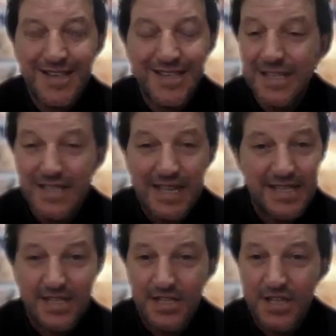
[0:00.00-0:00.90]
Just
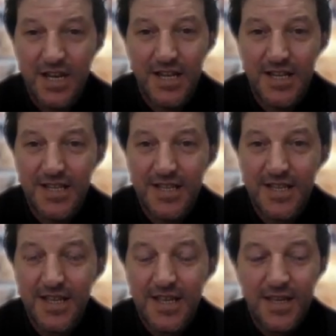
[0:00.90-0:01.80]
as a child,
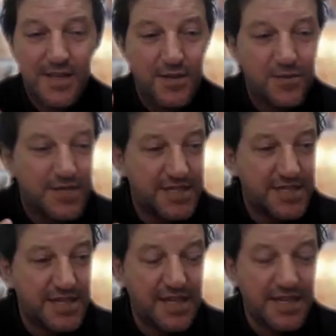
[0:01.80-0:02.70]
you
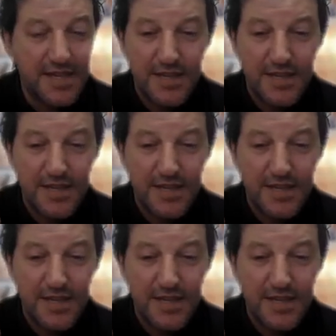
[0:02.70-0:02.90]
see